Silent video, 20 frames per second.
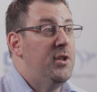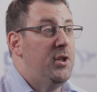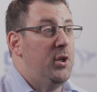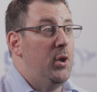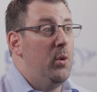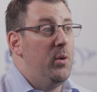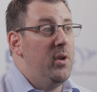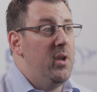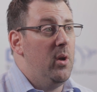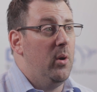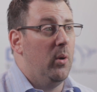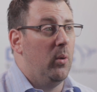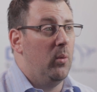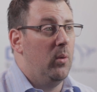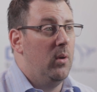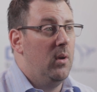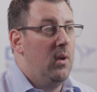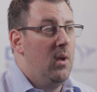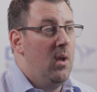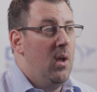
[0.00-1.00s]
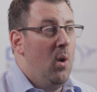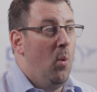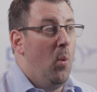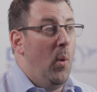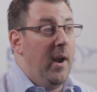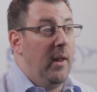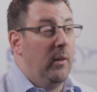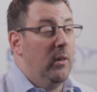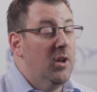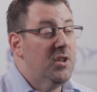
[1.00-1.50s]
to you.
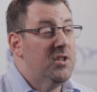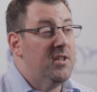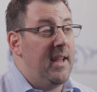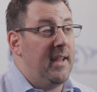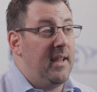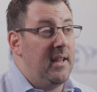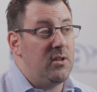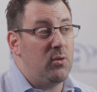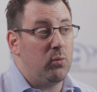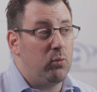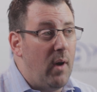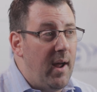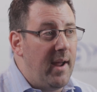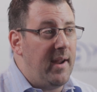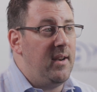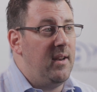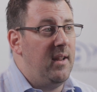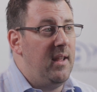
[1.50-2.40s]
When it looks like it's right